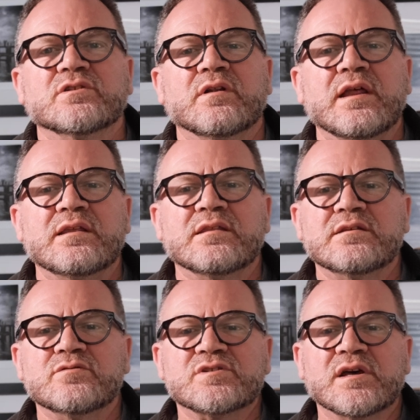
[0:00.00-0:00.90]
on any
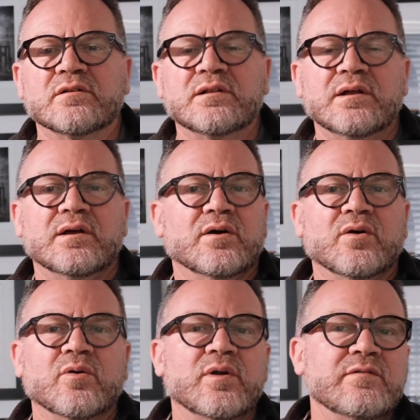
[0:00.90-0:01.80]
that you sell,
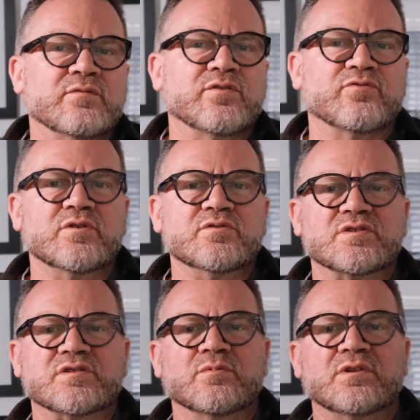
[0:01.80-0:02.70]
or even through to
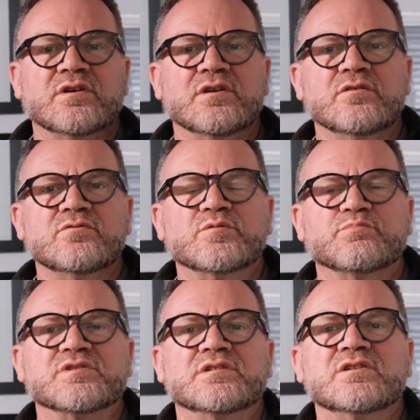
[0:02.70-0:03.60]
some of the huge
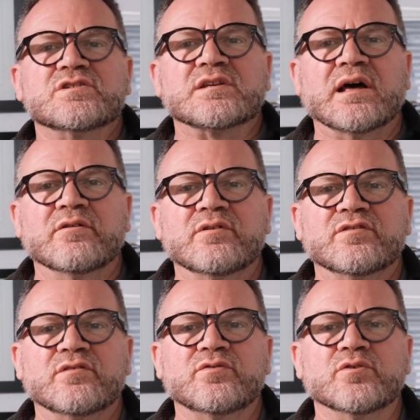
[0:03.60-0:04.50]
prestigious
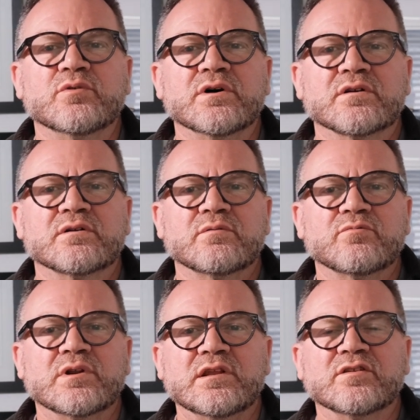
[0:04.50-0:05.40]
galleries if your work
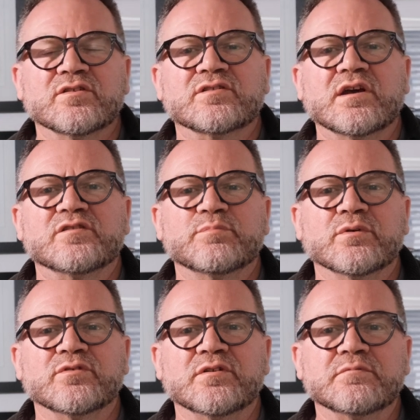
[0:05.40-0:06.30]
really does get
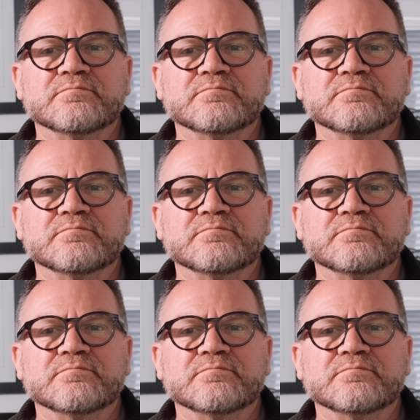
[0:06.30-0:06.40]
spotted.